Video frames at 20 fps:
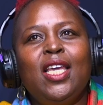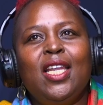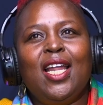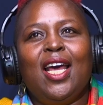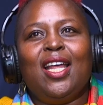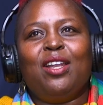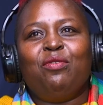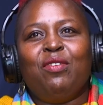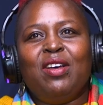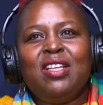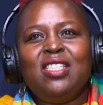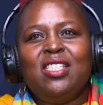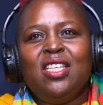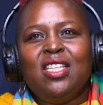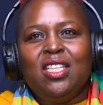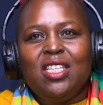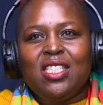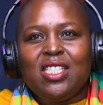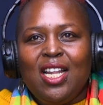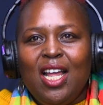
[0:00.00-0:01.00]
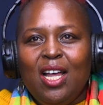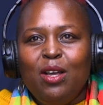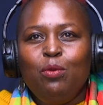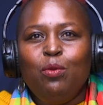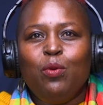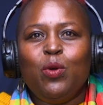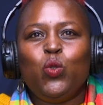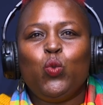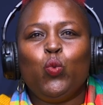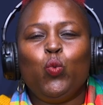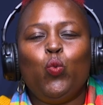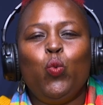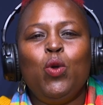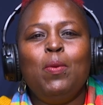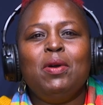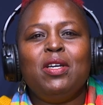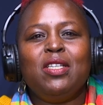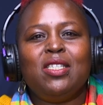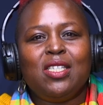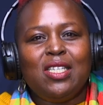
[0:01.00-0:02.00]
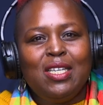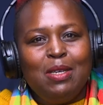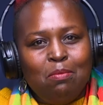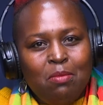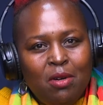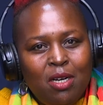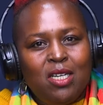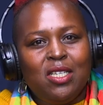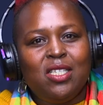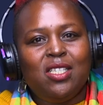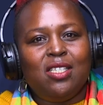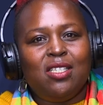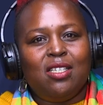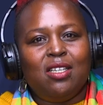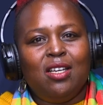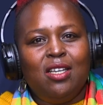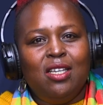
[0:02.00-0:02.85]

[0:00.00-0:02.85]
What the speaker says: in advancing this language, we must immerse